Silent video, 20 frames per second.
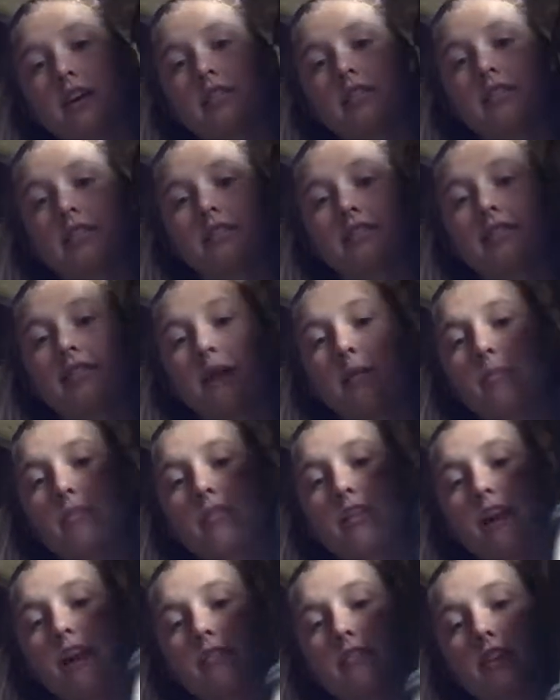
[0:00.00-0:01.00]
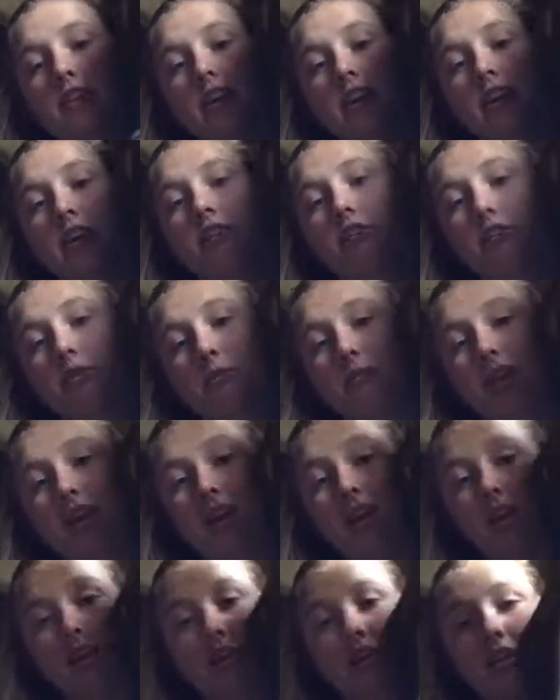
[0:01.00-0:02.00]
the steps to everyday
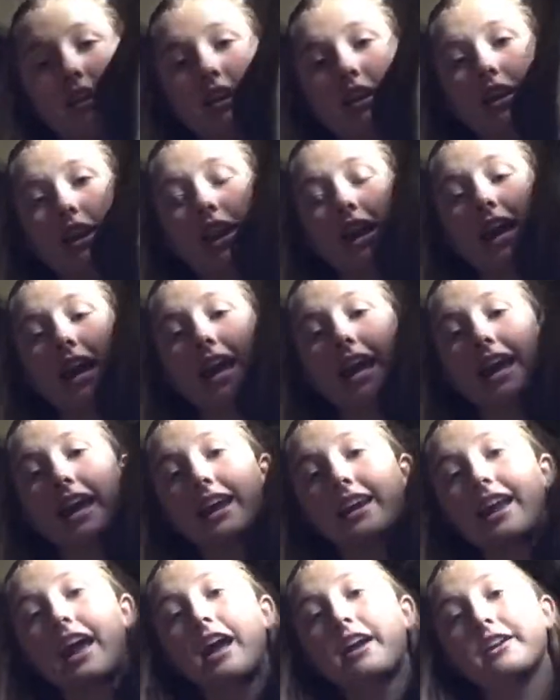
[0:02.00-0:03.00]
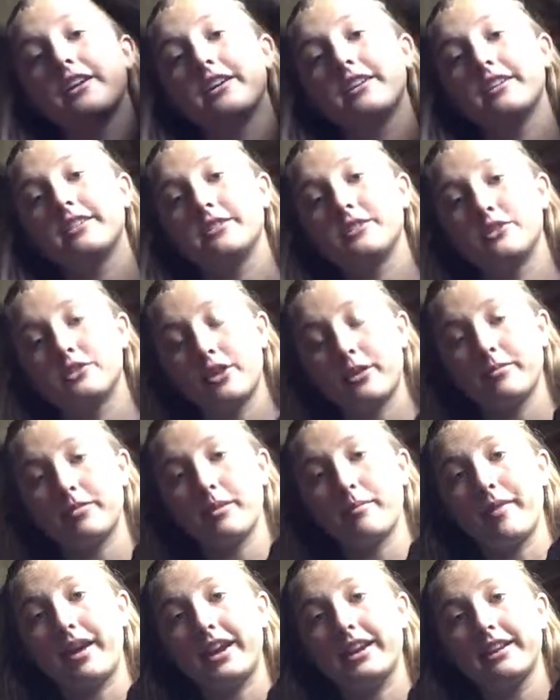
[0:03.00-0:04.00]
grooming, and how to trim
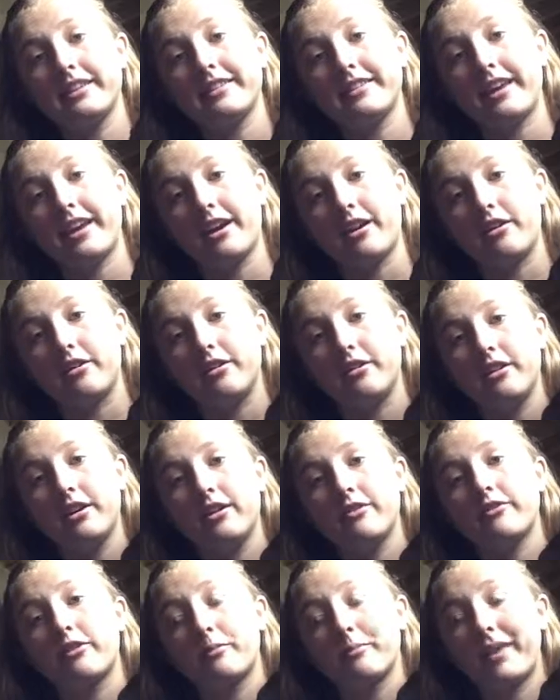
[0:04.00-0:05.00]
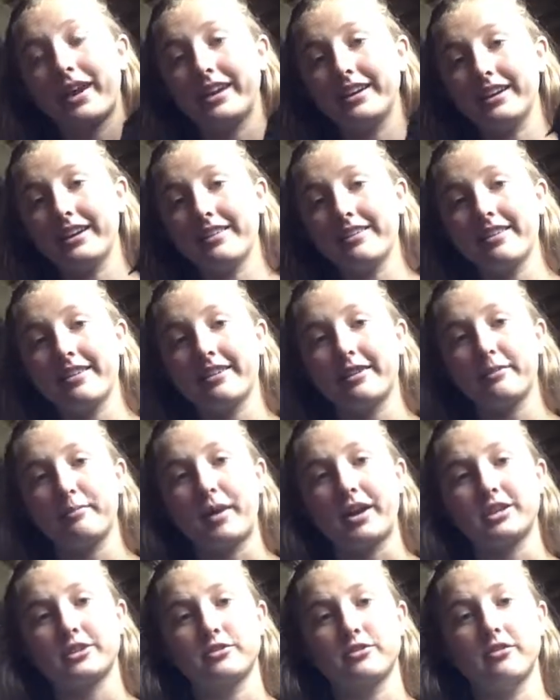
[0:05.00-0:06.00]
the mane and tail for maintenance and
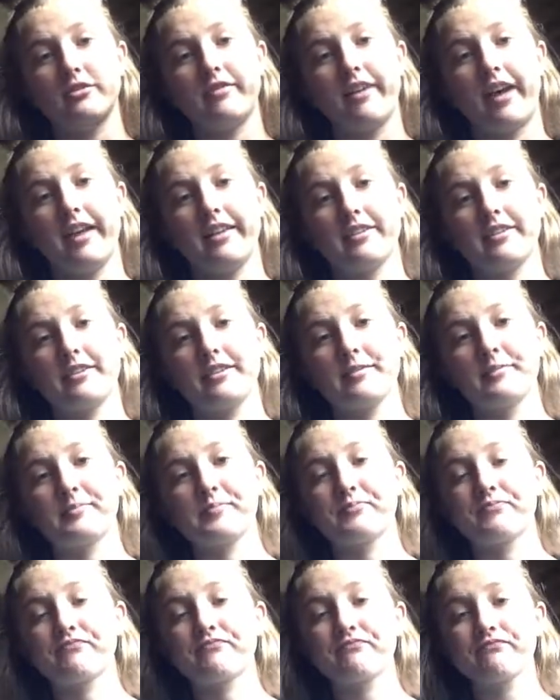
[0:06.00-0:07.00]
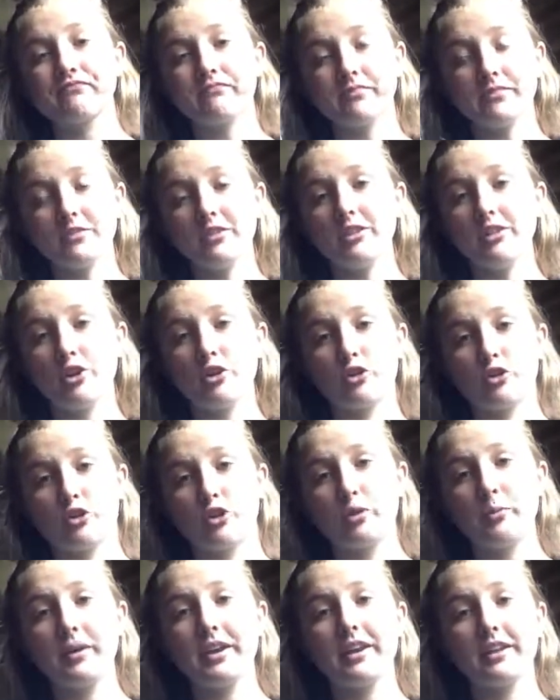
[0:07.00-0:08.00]
special events.
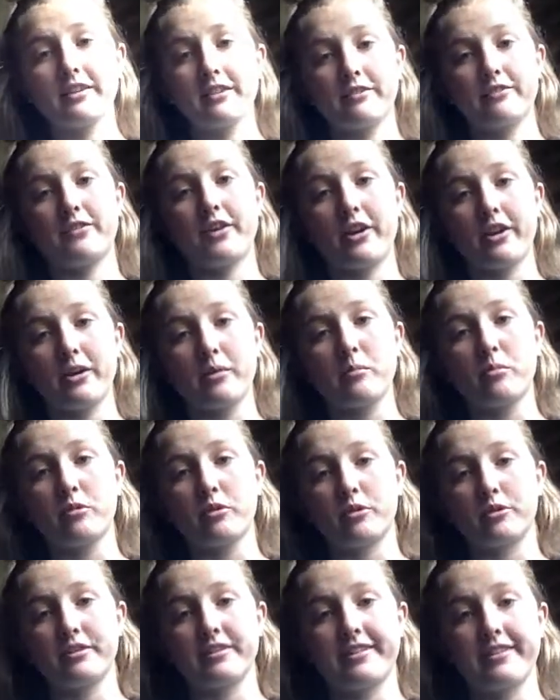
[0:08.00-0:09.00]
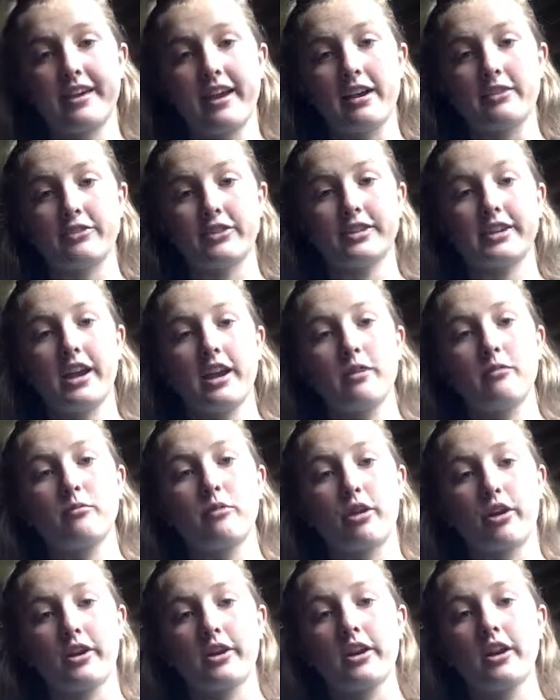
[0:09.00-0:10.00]
Grooming is very important to everyday
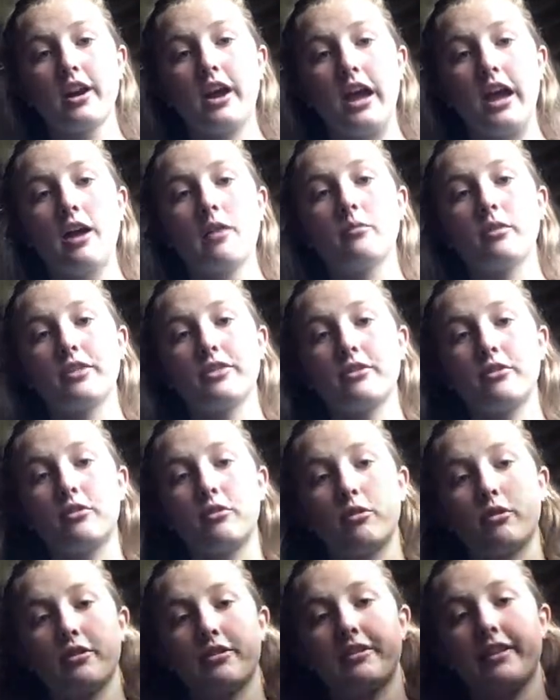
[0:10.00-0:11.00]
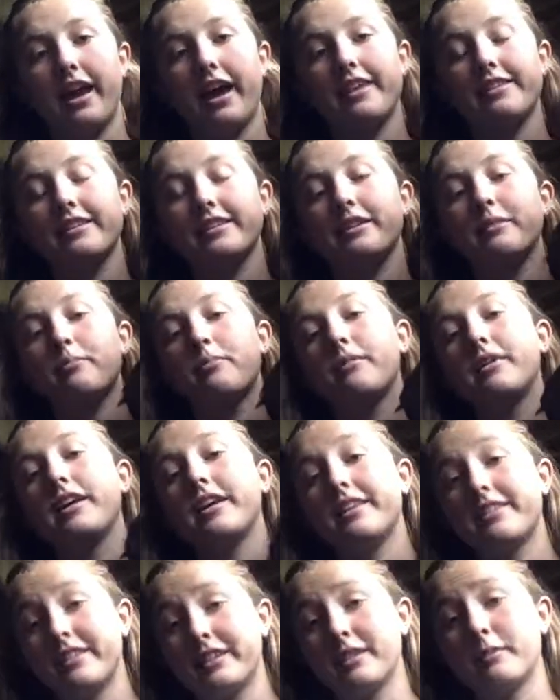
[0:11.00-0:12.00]
work with the horse as it
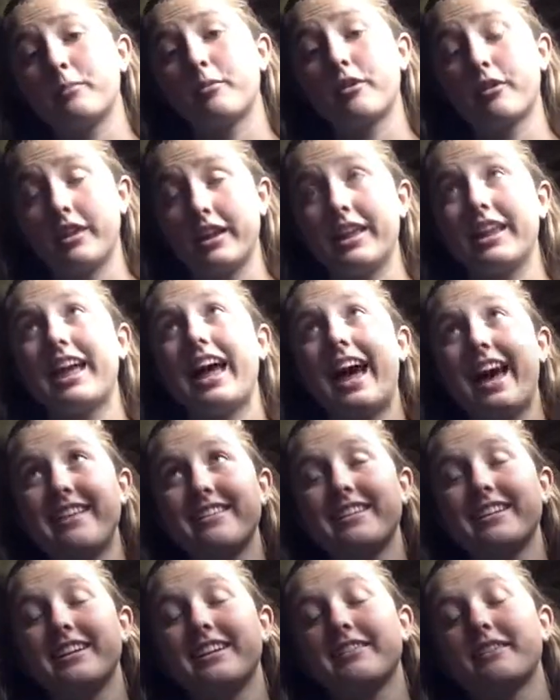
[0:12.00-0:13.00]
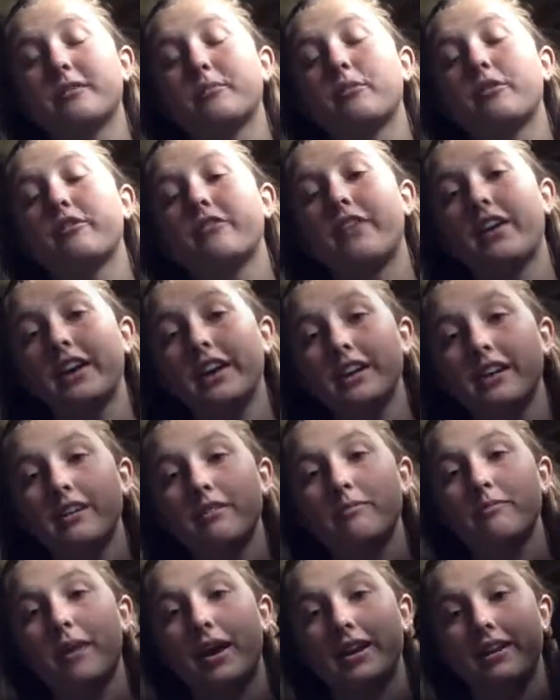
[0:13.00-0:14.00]
is a
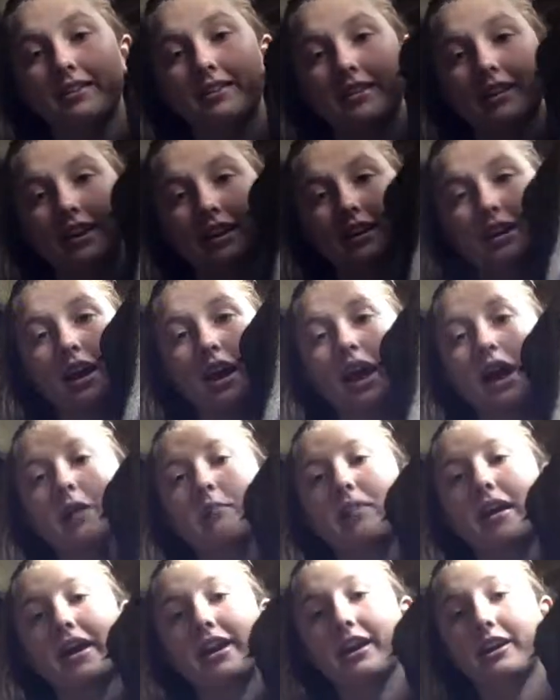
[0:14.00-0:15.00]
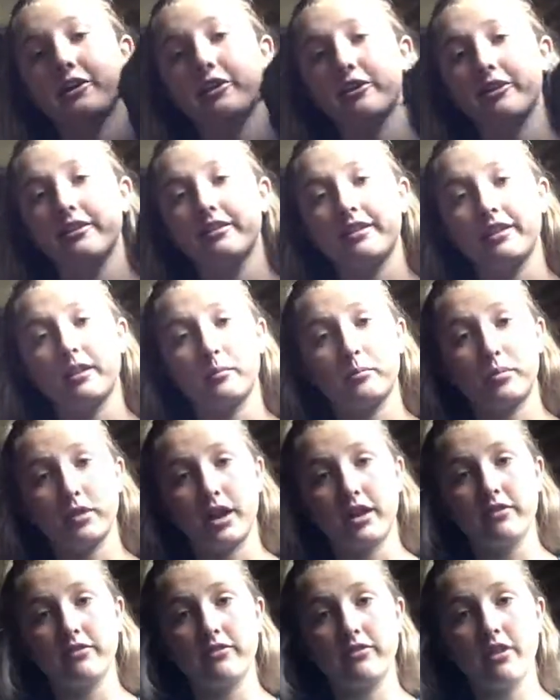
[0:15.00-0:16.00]
preventative medicine by increasing
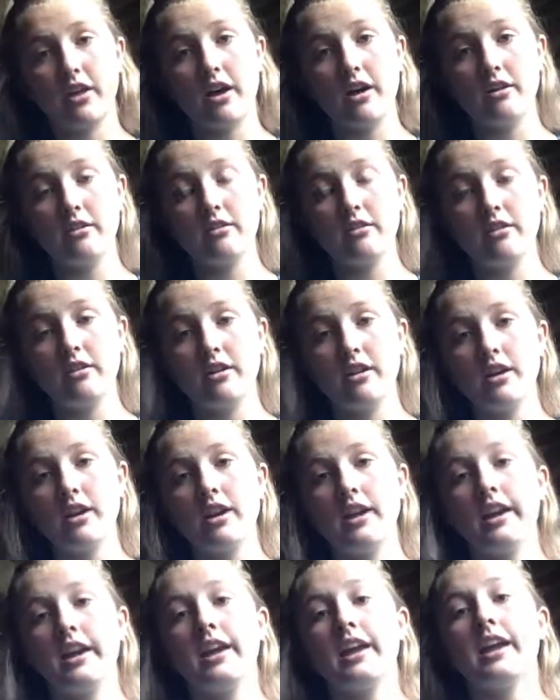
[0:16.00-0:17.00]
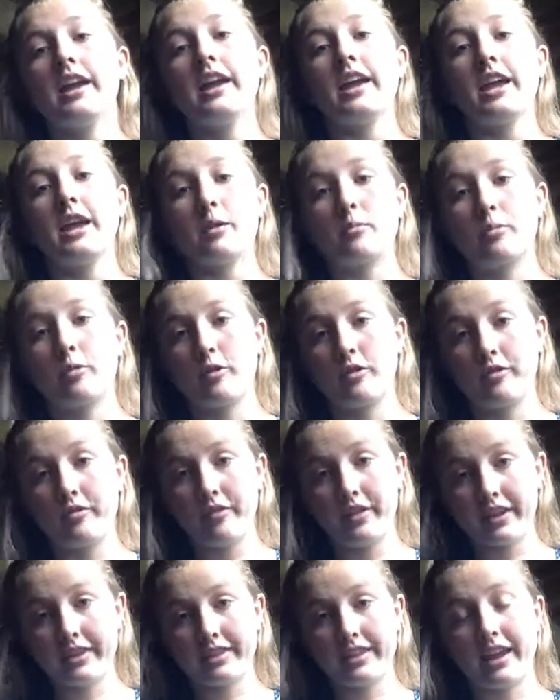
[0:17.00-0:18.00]
blood flow,
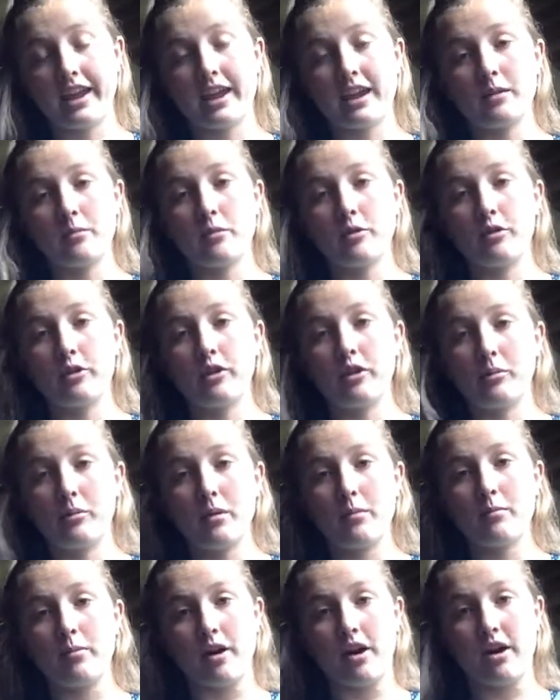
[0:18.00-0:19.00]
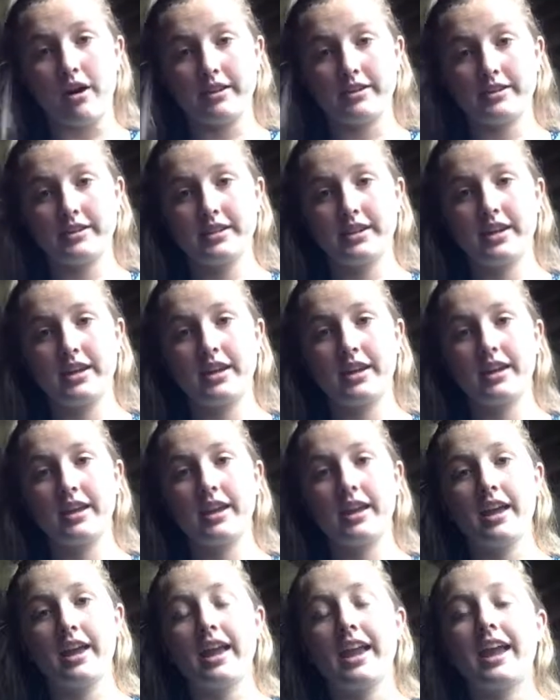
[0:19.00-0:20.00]
improving the animal-human bond,
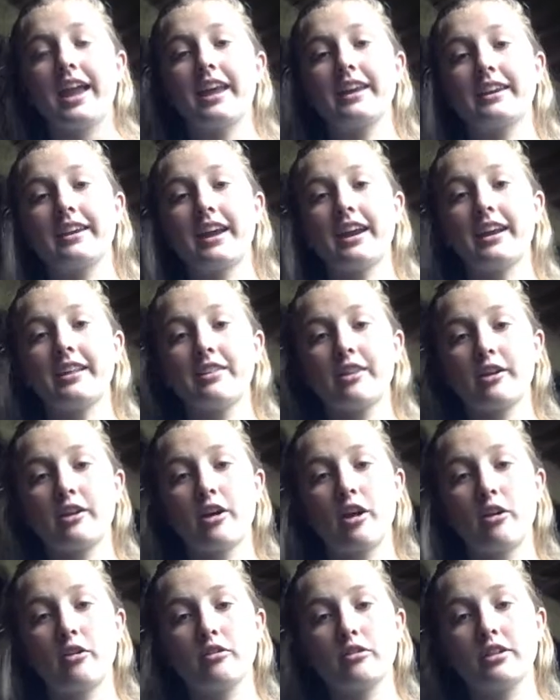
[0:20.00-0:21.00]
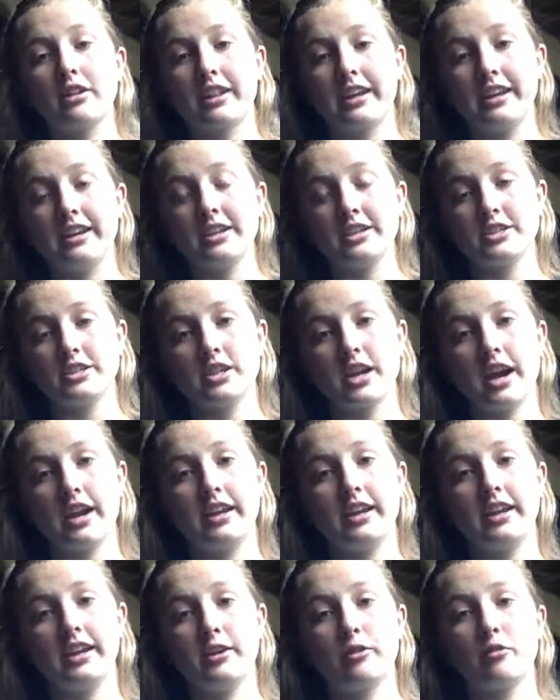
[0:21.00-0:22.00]
and getting the coat clean and
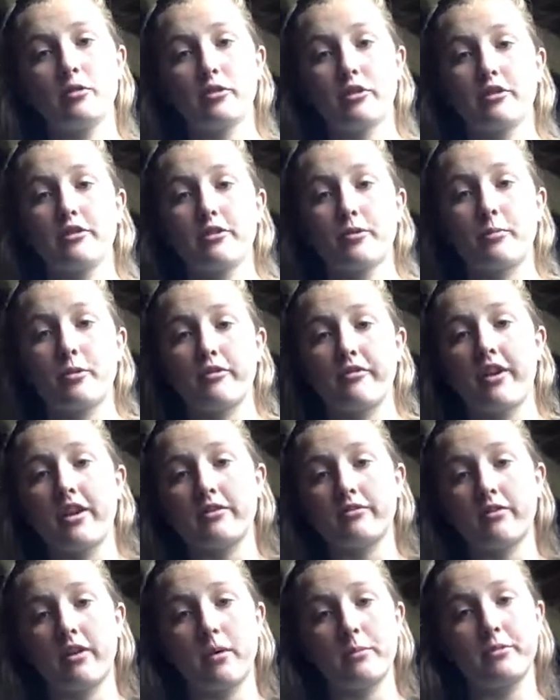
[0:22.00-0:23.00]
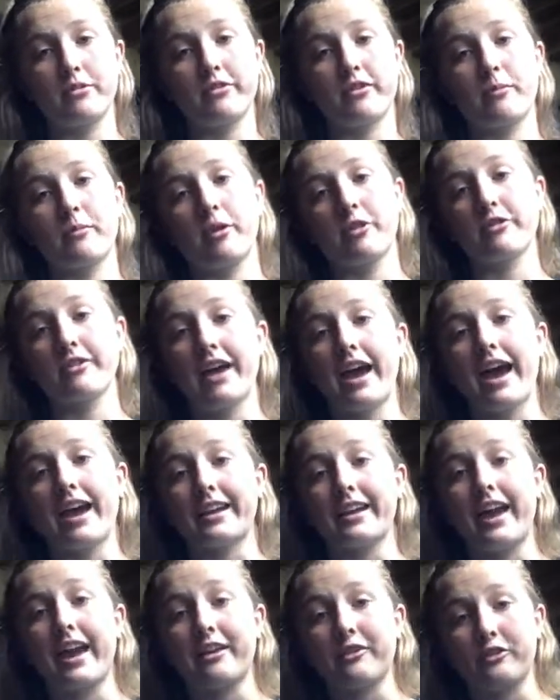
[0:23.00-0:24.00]
shiny in order to prevent rubs from your
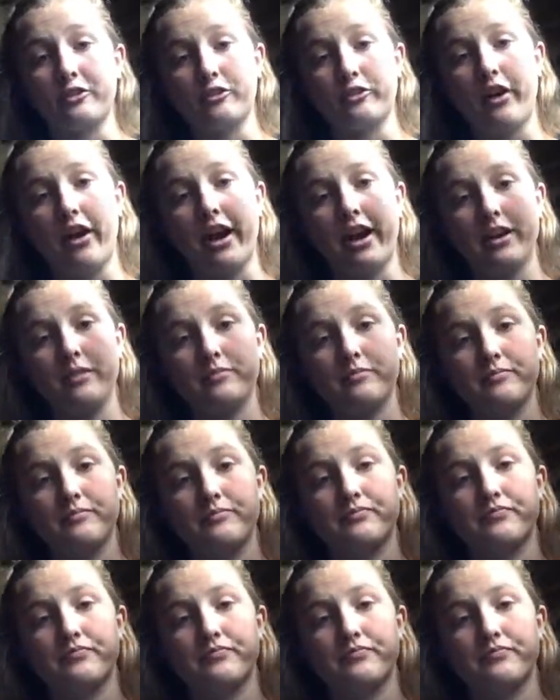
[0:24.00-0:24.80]
tack as you ride.